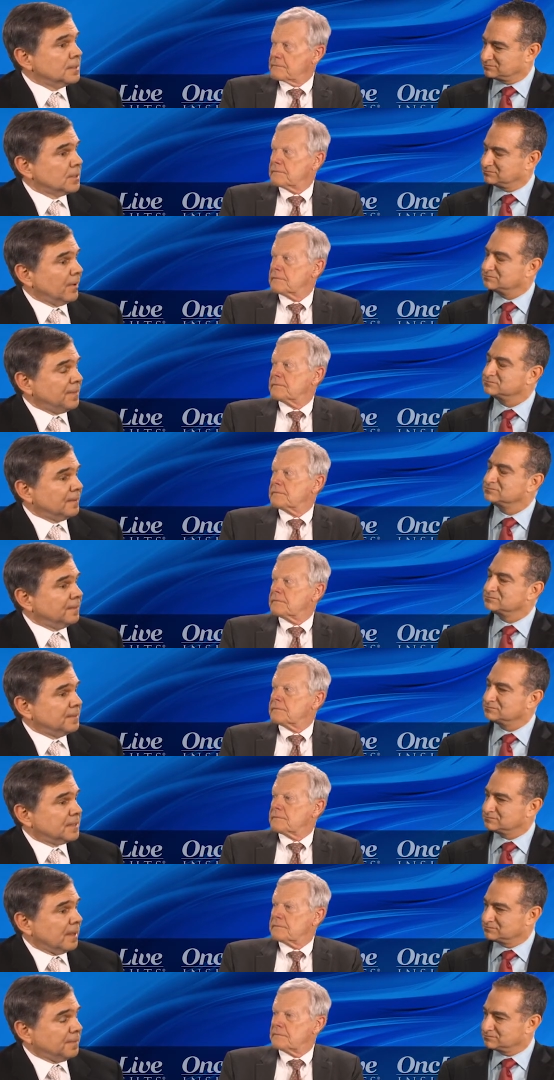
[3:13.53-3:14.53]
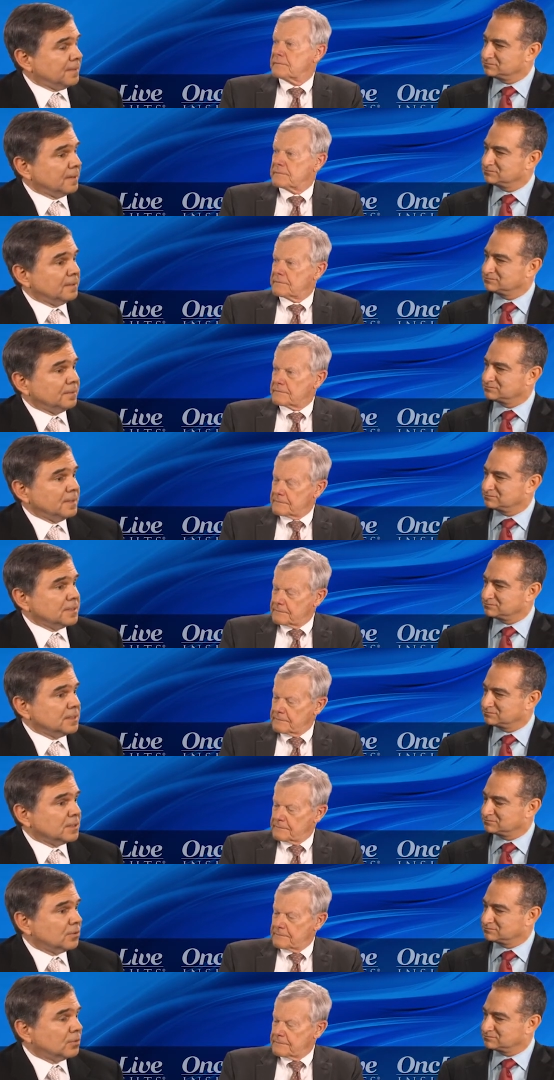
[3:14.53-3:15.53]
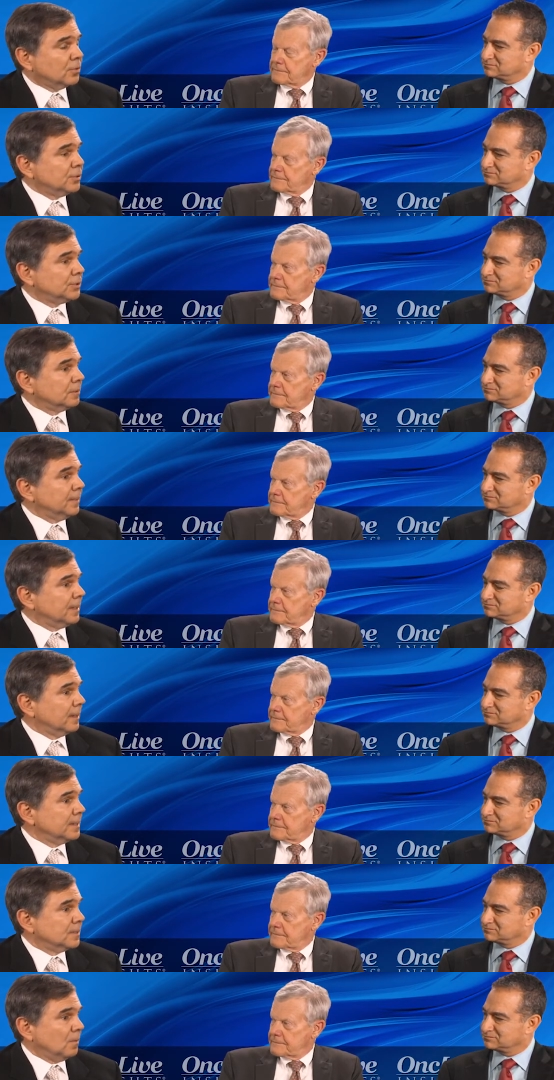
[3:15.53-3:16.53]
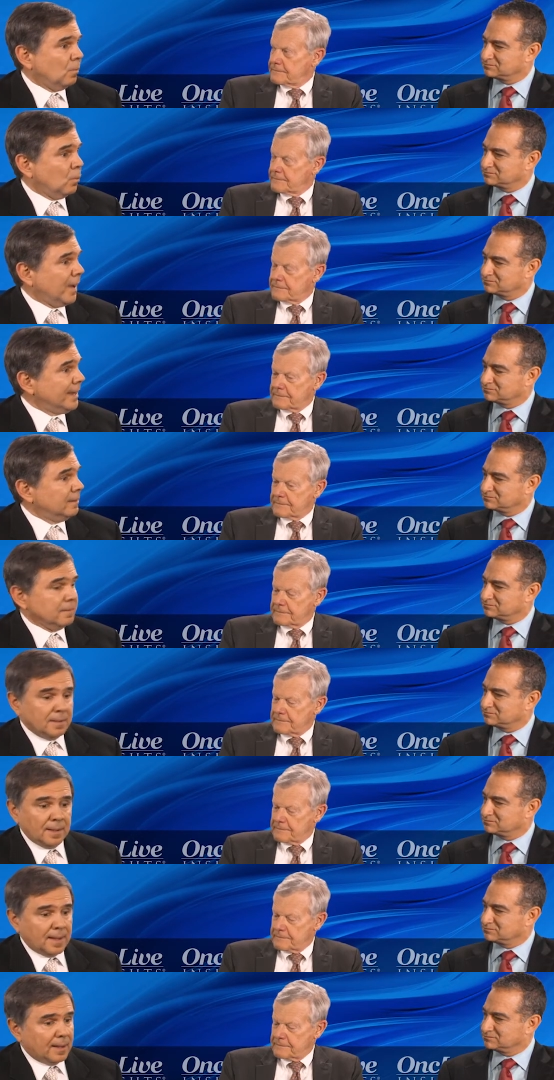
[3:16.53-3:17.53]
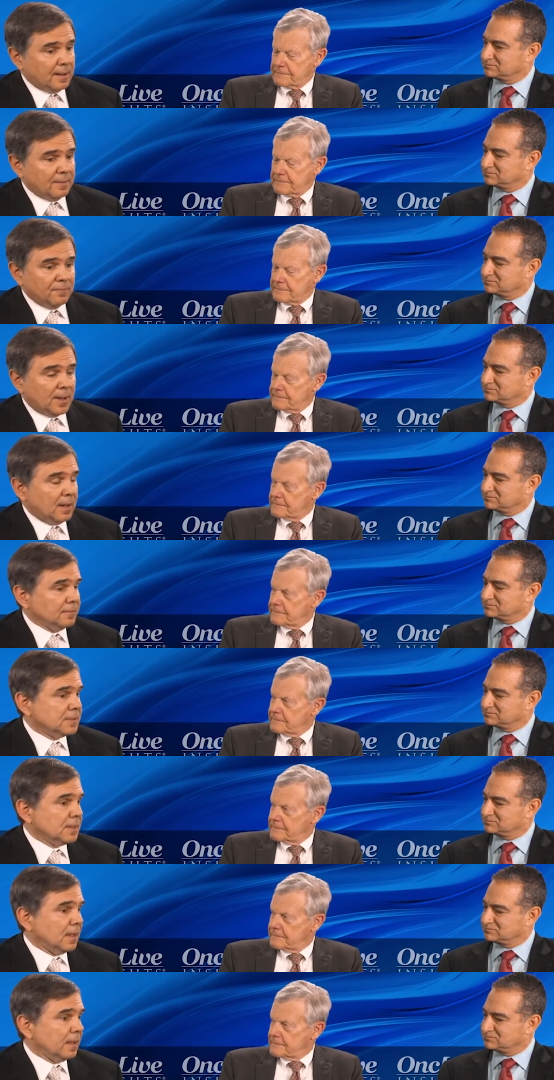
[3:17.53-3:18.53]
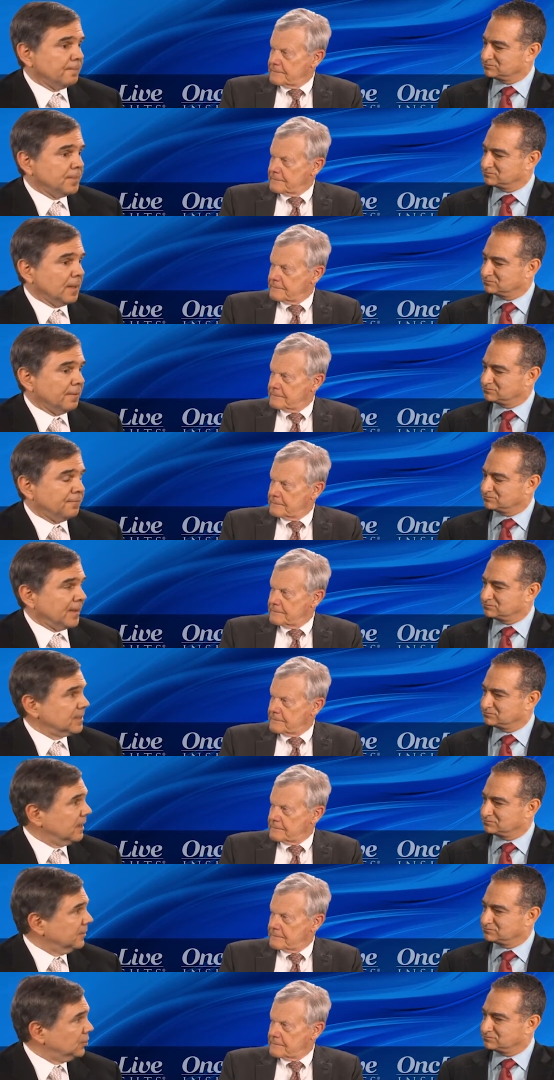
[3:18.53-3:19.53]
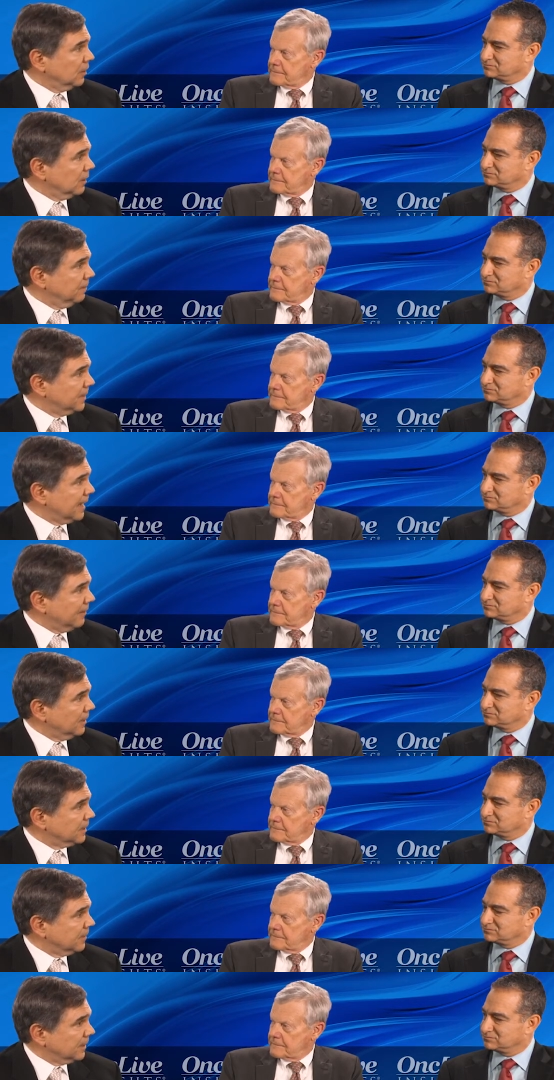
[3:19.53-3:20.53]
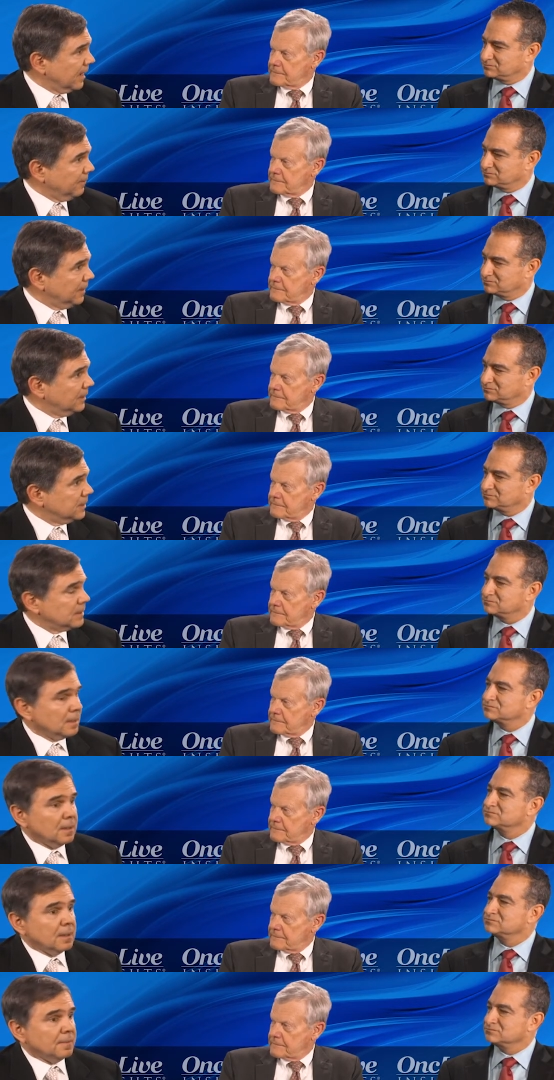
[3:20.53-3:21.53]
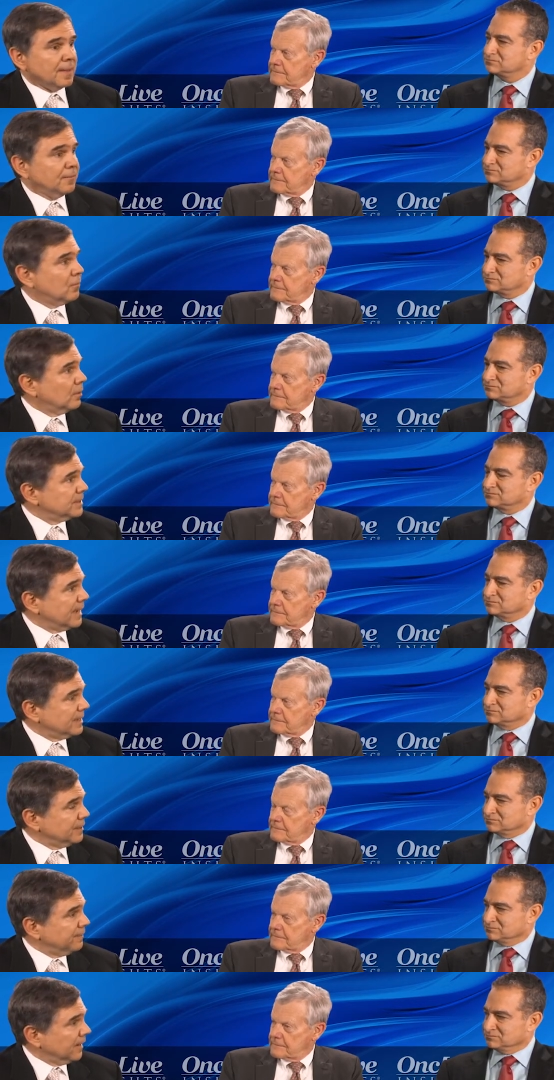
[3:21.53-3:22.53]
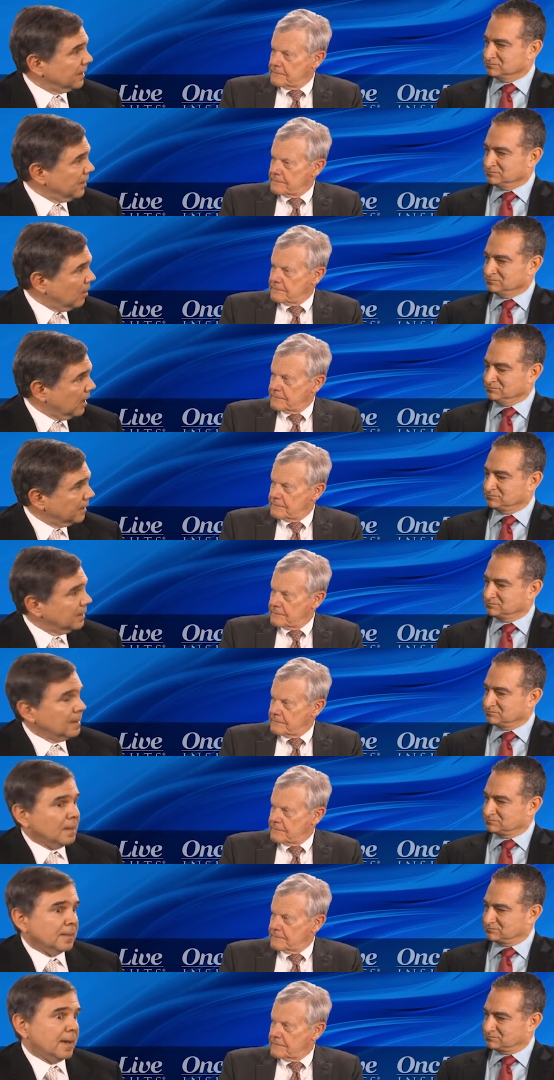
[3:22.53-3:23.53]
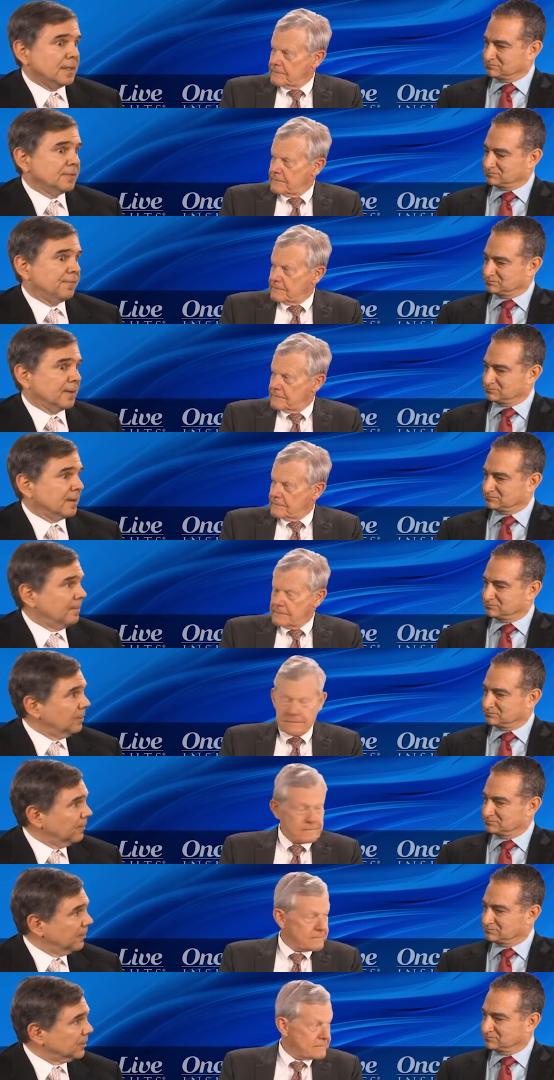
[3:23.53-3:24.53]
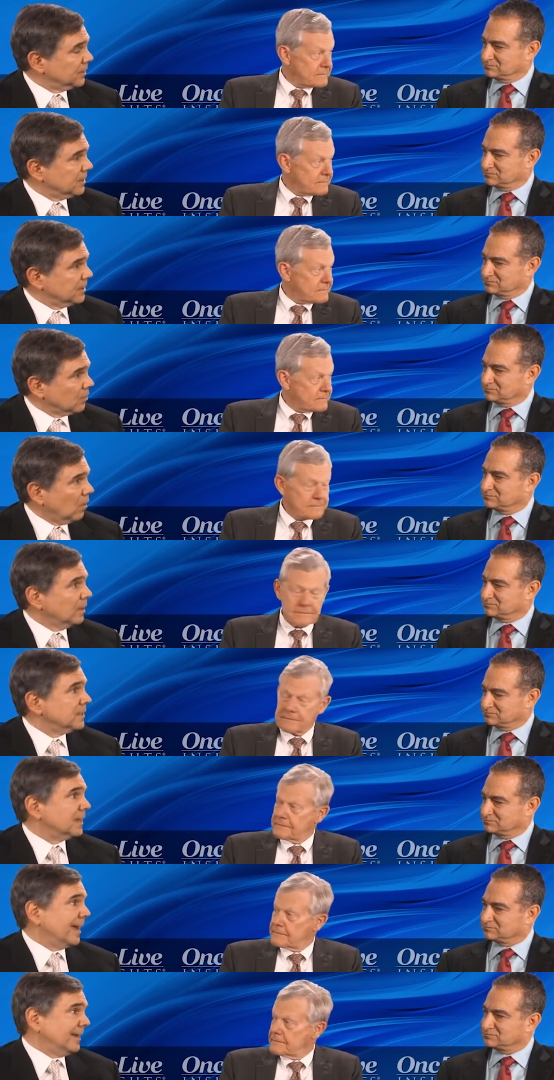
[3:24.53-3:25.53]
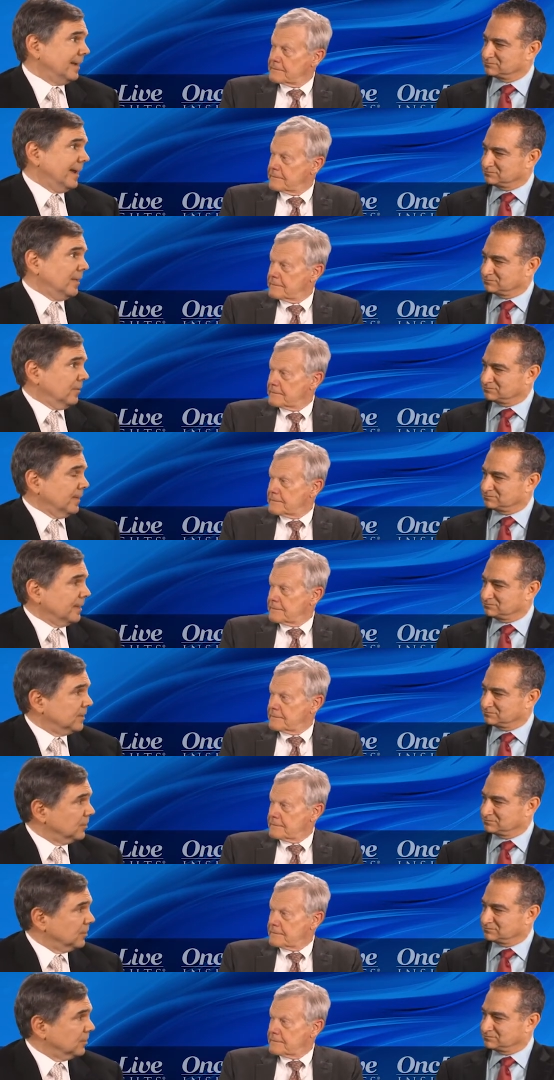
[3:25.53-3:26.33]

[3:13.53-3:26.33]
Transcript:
Speaker 1: So I think, I think that this is crucial because weight involves uh, effects on sugar metabolism and diabetes. That, of course, has an effect on the heart. That has an effect on blood pressure. So this all is tied together in that